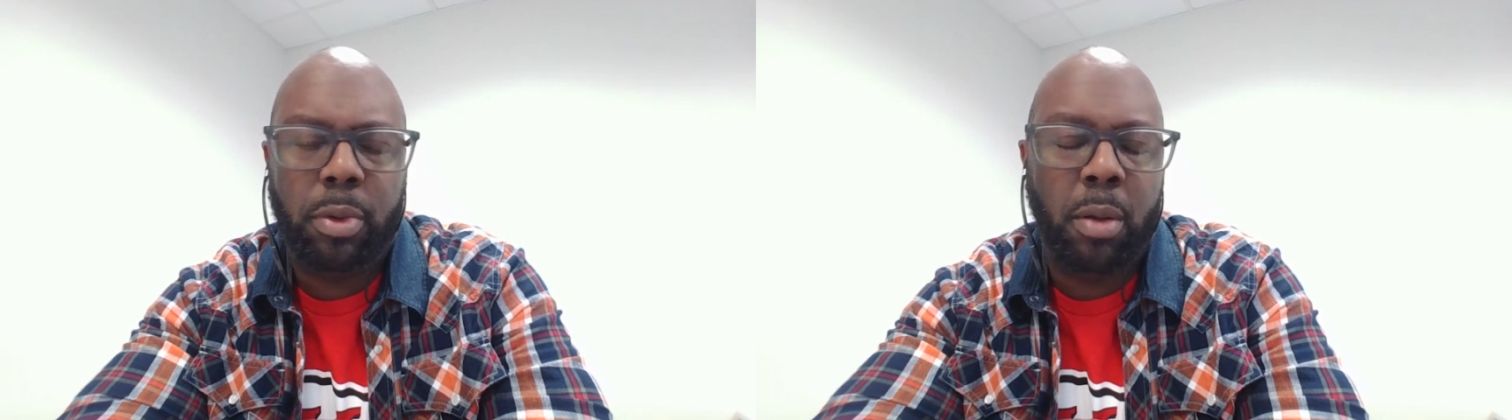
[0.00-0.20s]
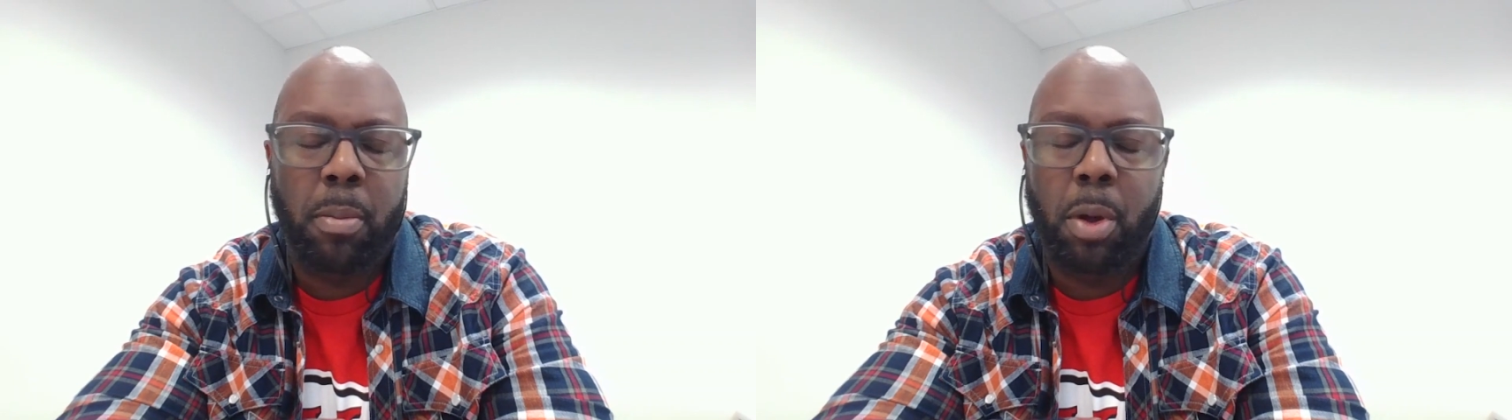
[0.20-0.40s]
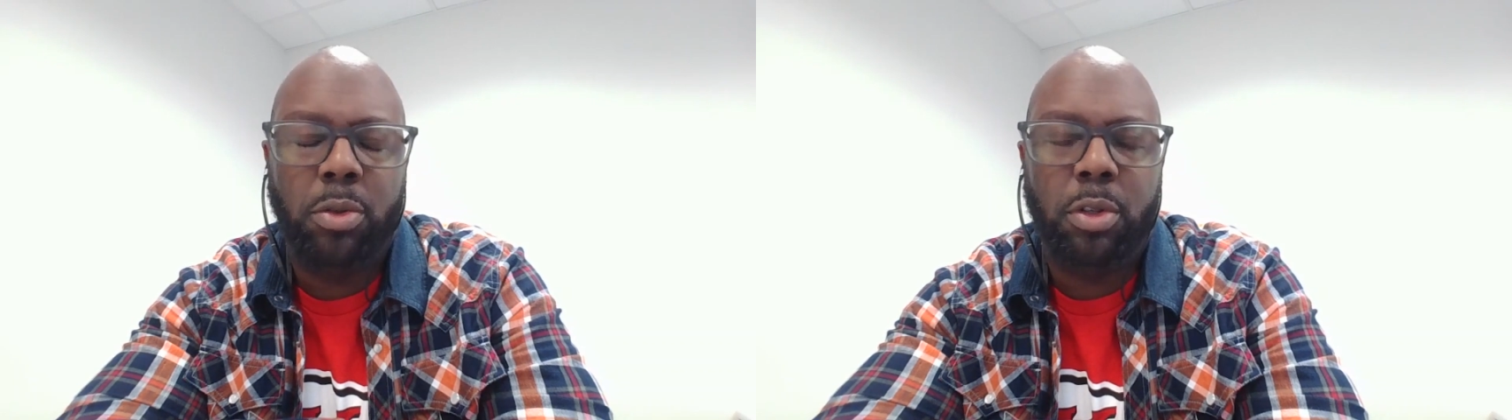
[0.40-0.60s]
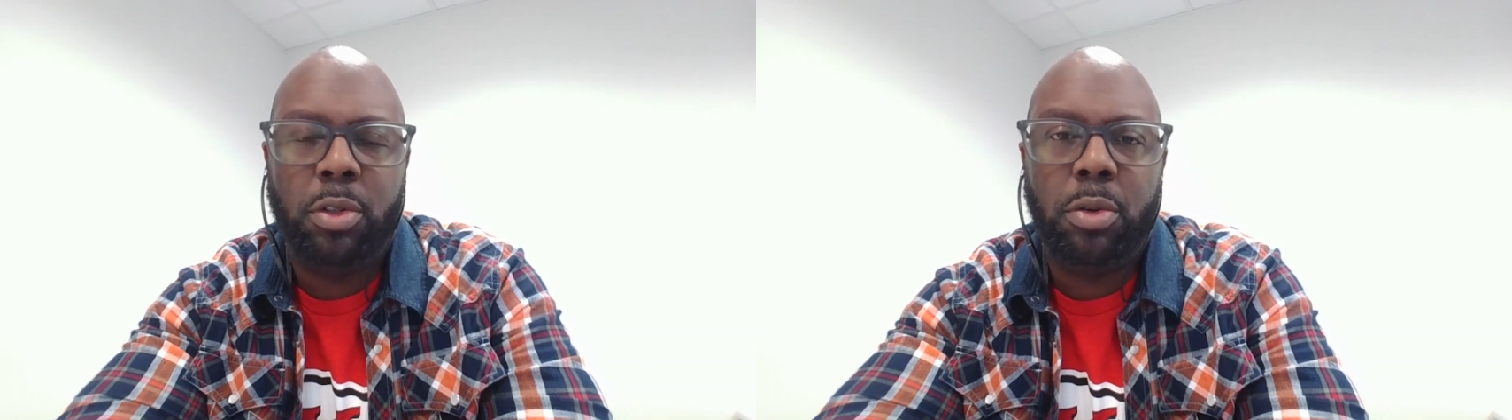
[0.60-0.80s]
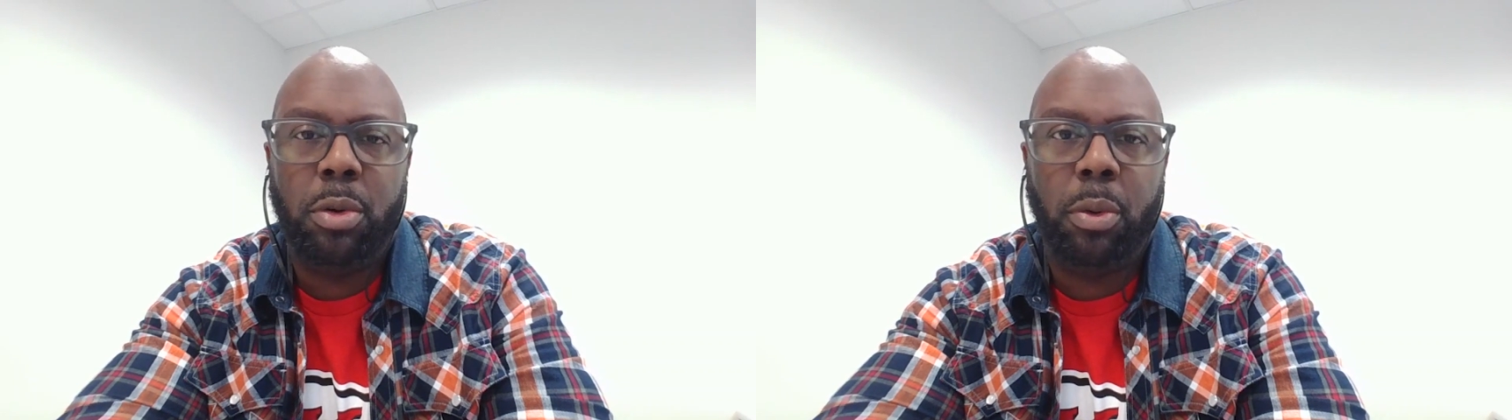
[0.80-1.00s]
a
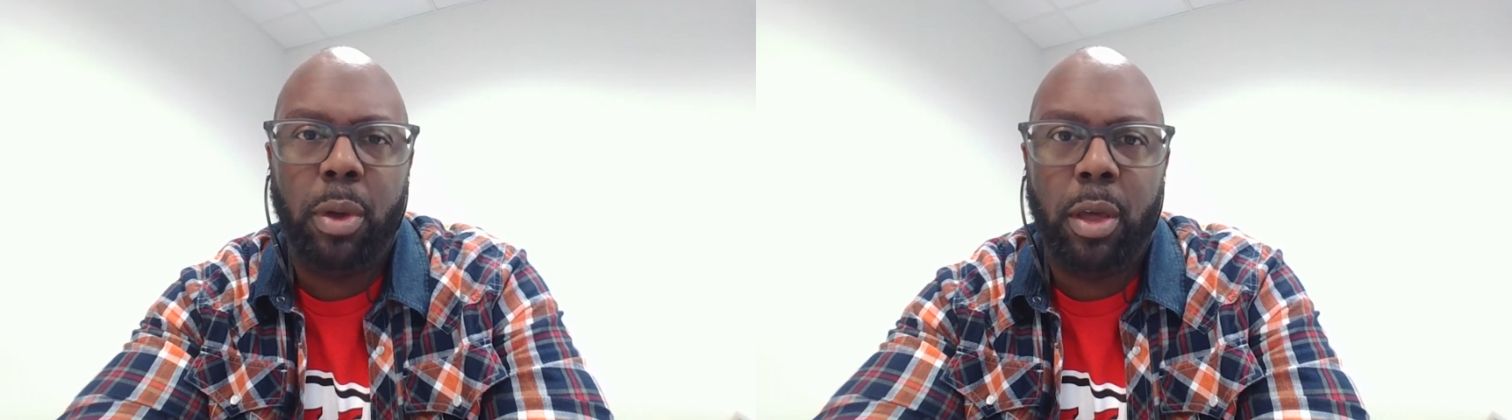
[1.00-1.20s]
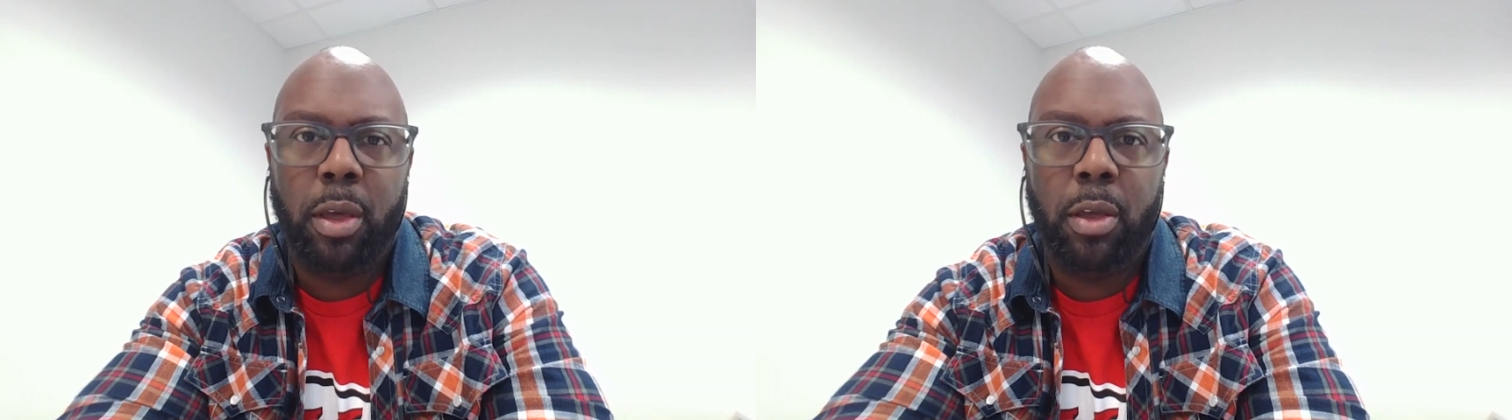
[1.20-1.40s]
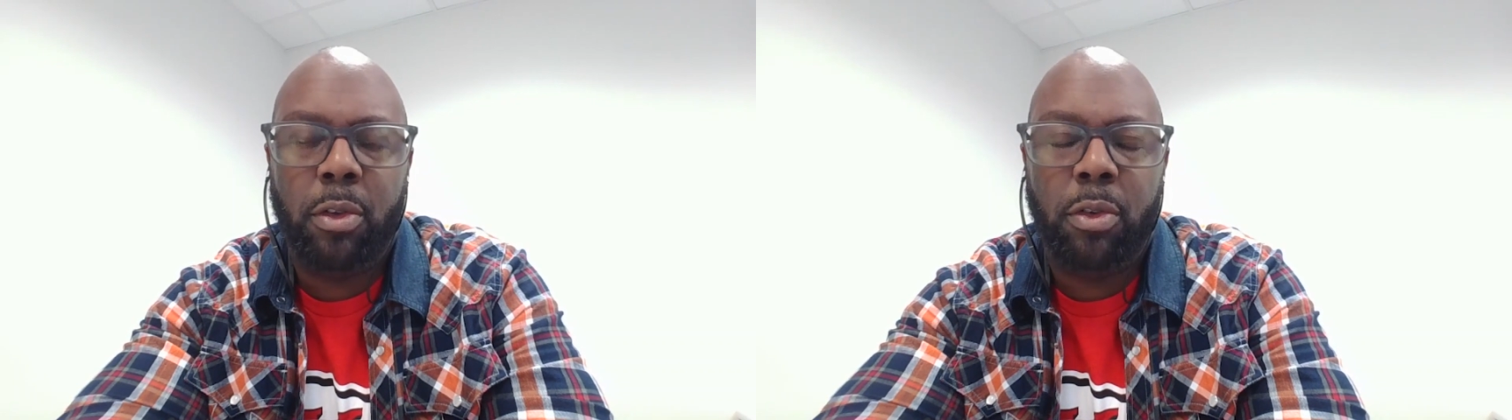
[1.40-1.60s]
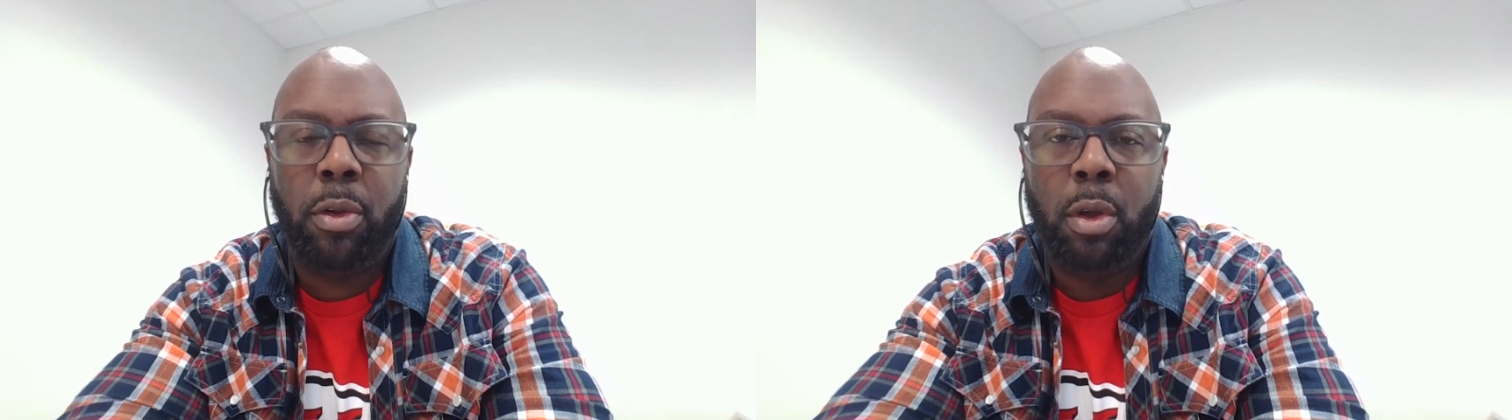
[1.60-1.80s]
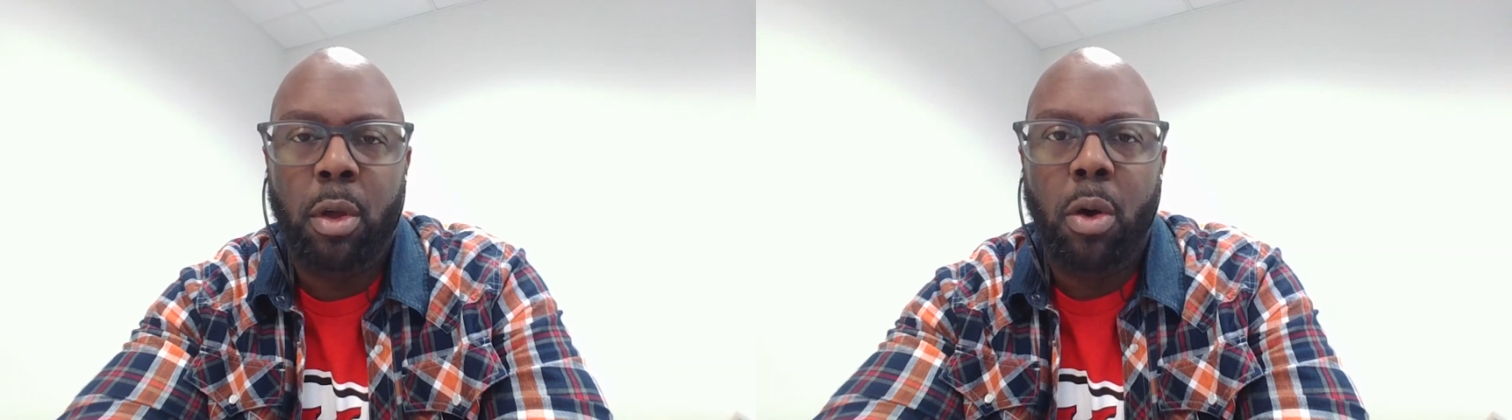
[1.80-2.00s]
multitude of ways,
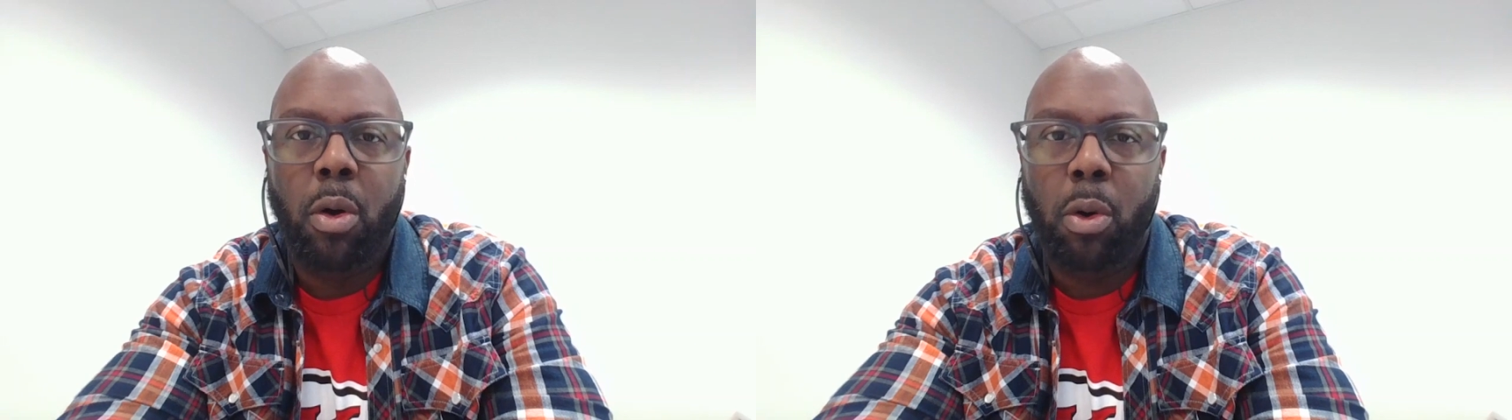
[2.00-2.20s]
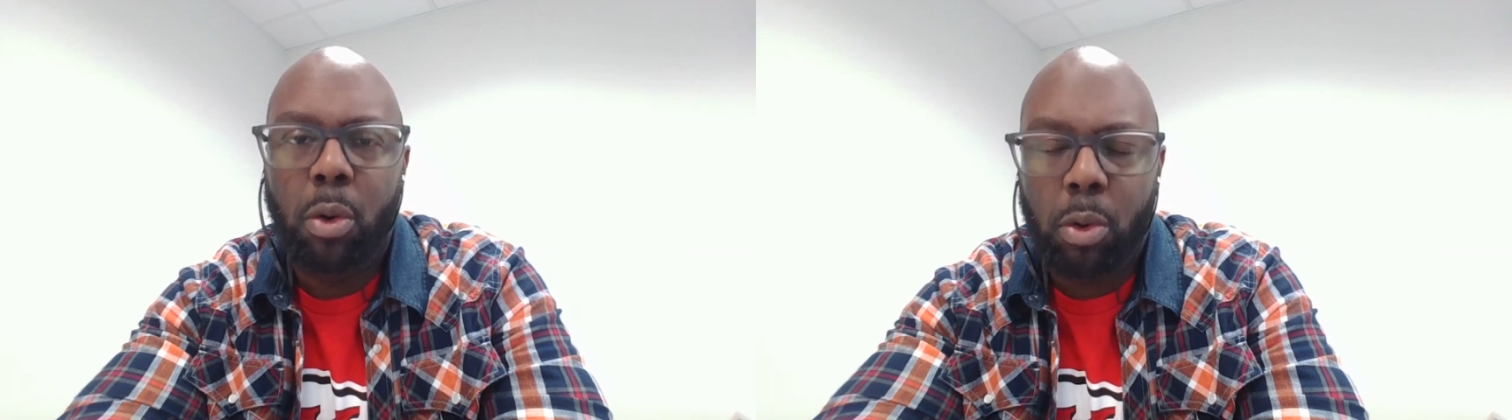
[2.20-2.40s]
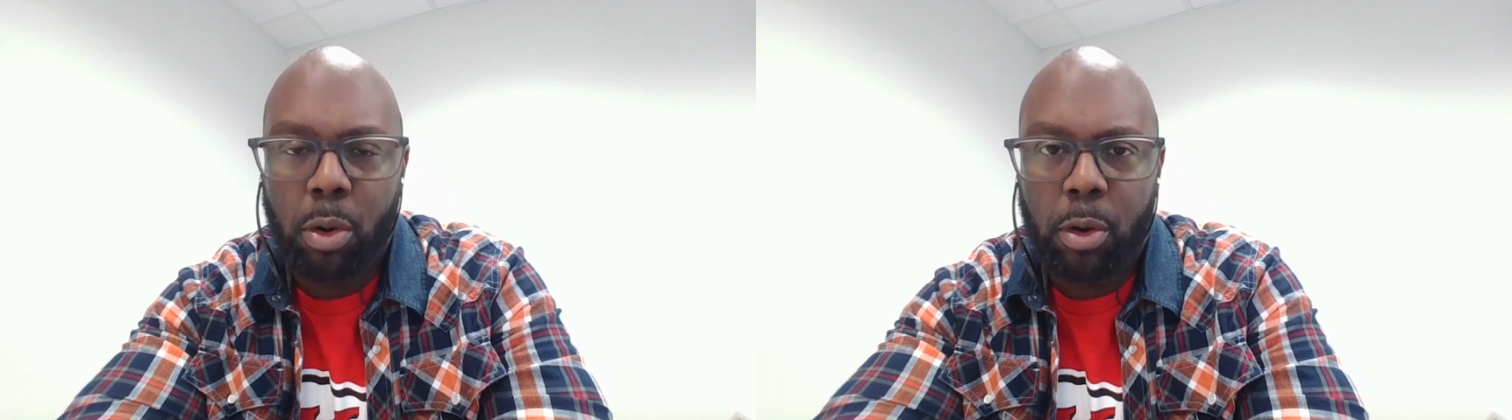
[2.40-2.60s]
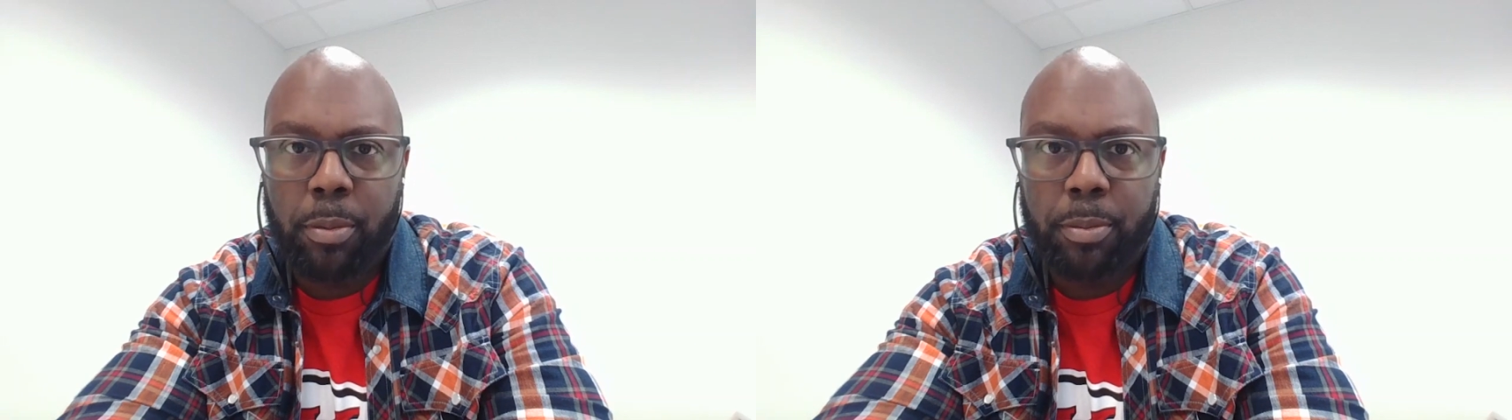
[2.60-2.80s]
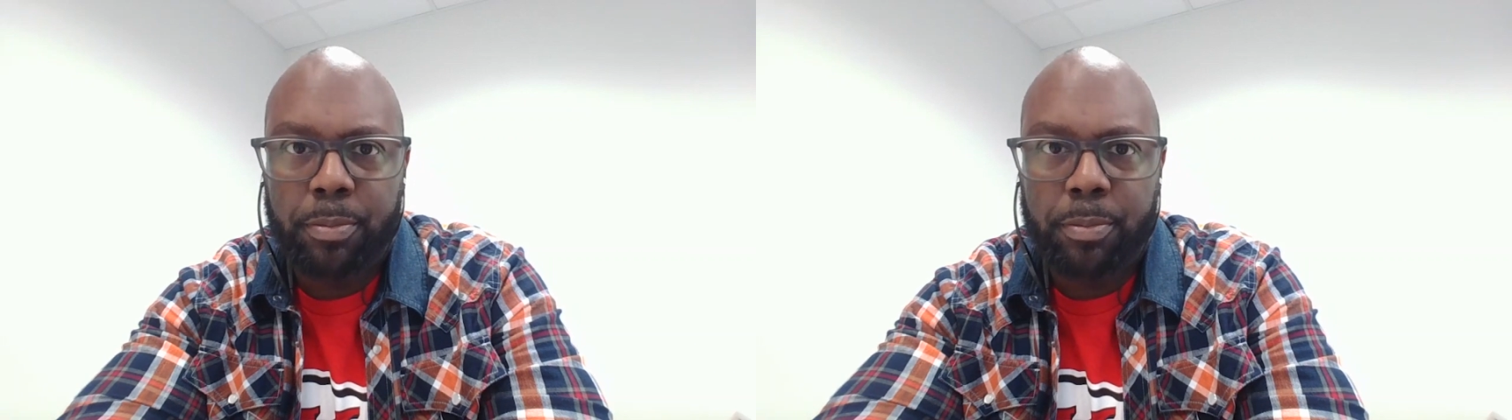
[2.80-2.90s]
or